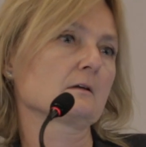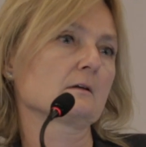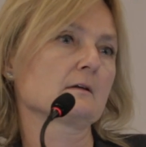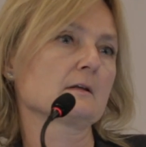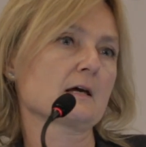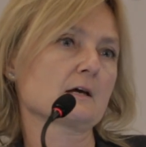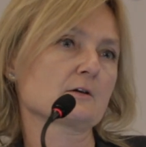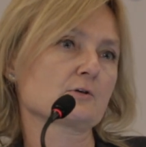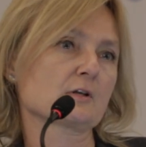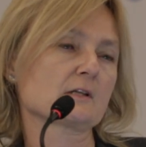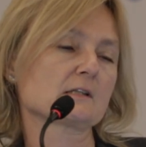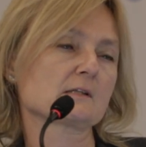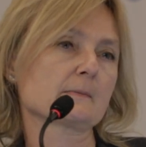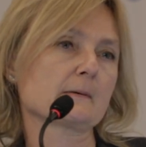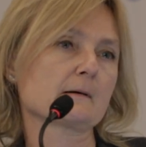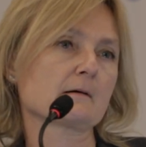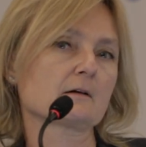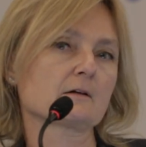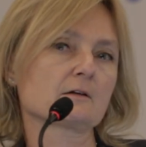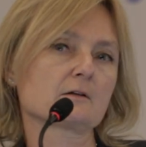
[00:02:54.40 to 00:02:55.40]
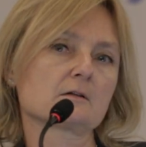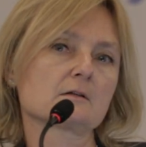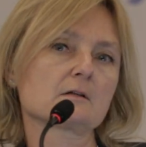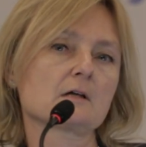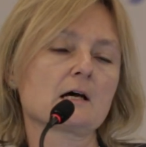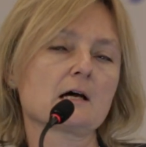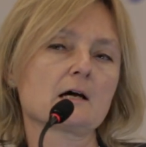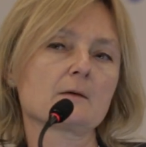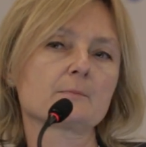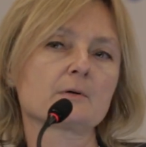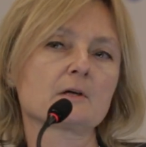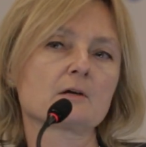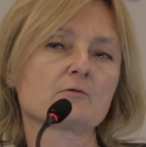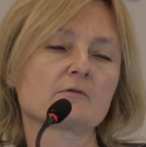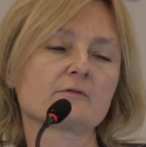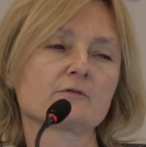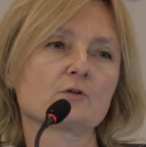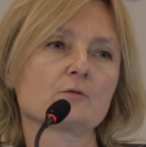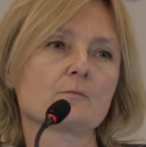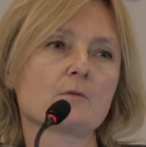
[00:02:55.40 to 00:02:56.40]
their transparent peer
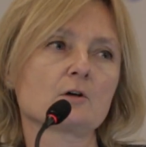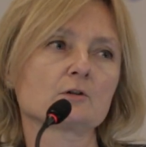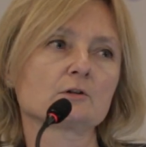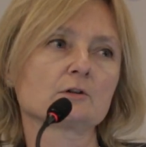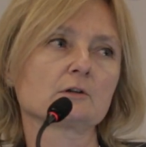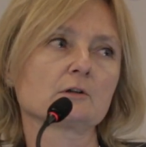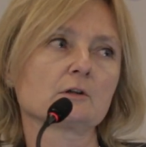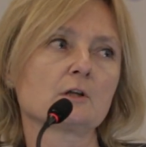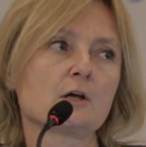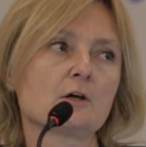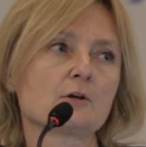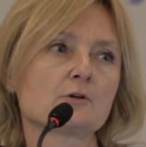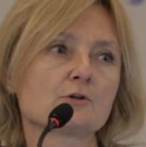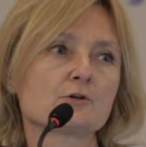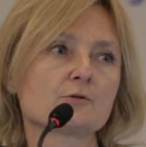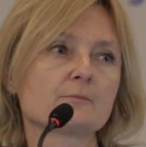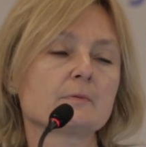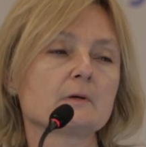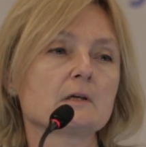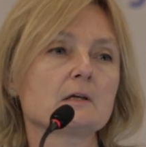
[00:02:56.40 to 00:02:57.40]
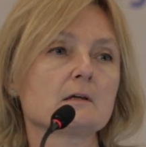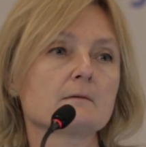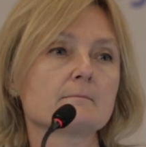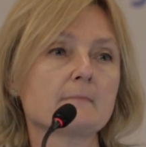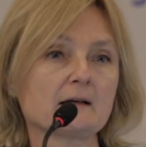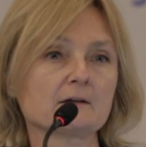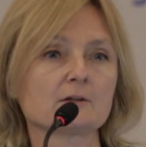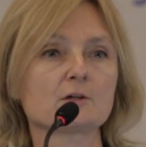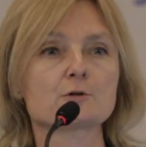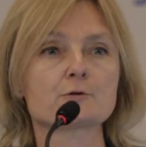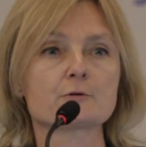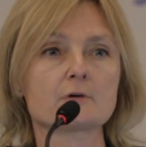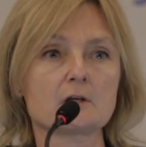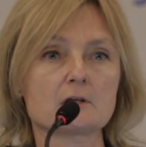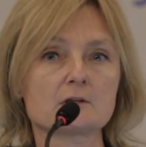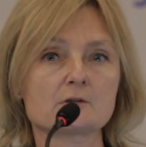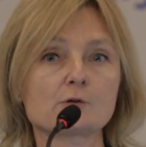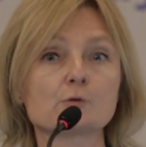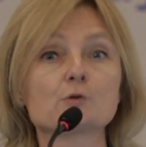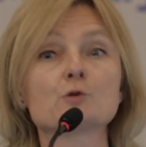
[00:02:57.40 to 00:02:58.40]
review model to be
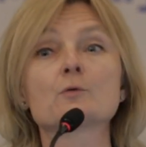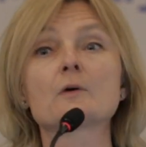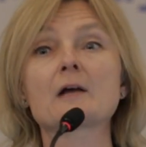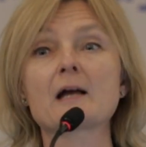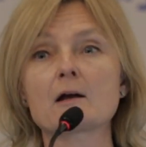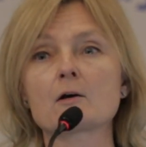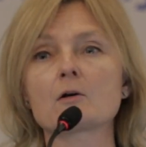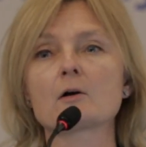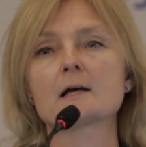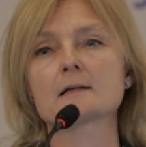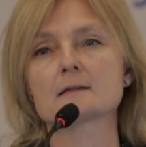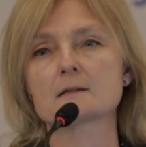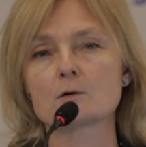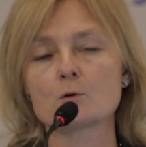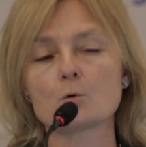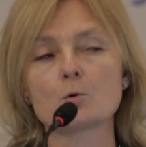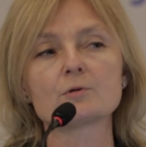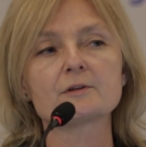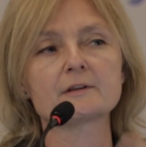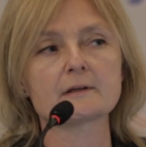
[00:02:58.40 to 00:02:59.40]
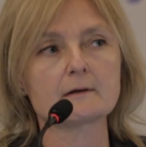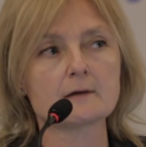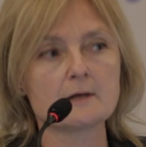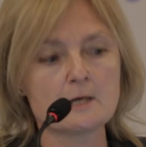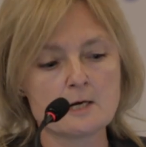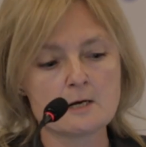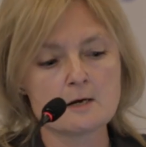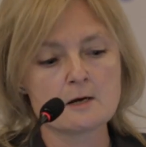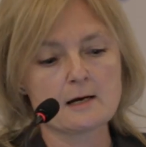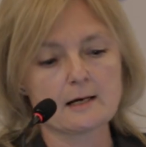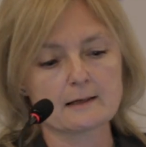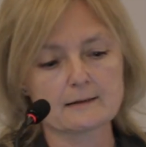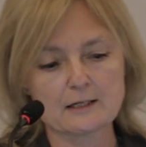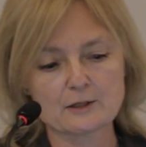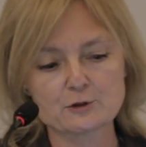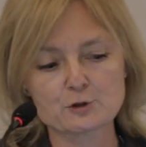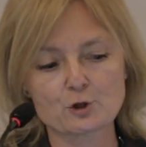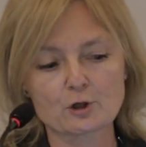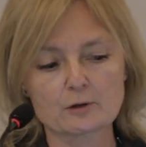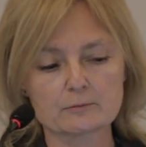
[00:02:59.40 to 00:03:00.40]
mandatory. So you cannot, as an author at
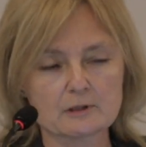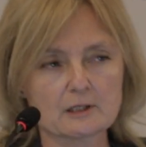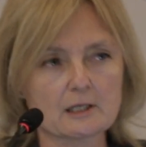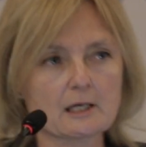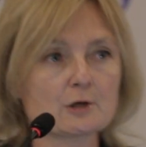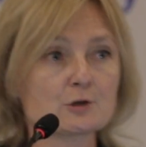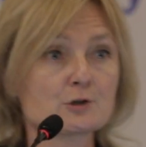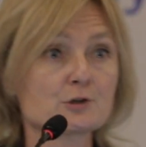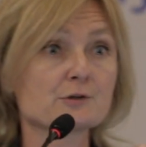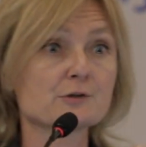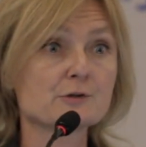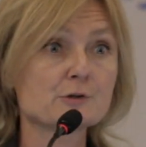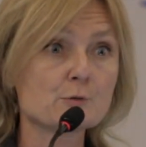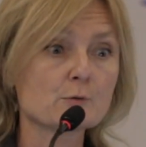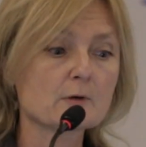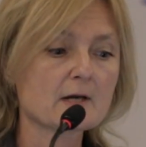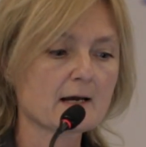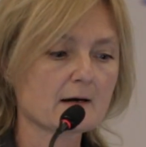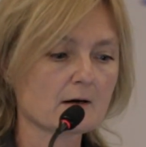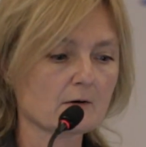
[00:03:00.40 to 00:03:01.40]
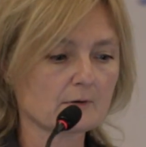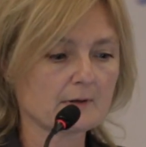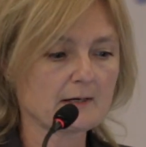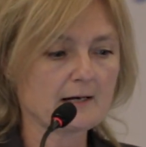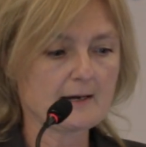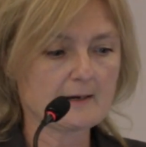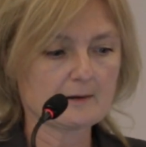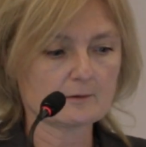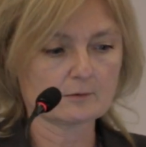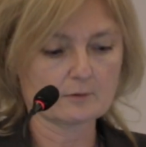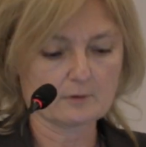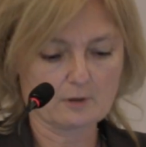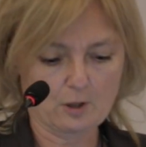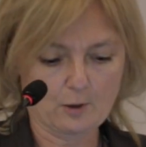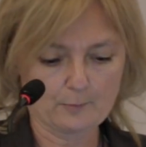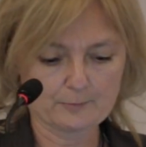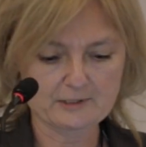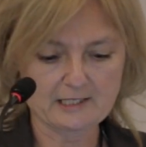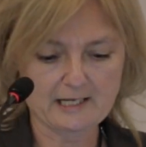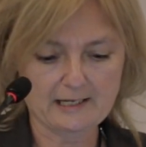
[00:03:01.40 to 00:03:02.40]
Nature Communications, you cannot now
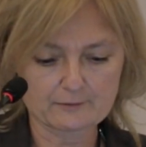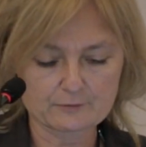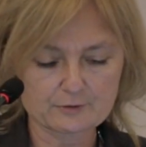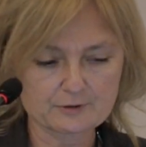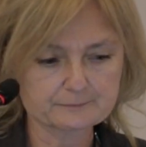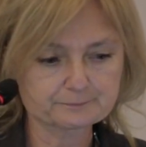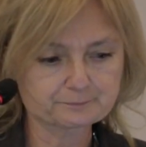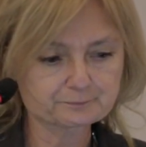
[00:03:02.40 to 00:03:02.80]
opt out.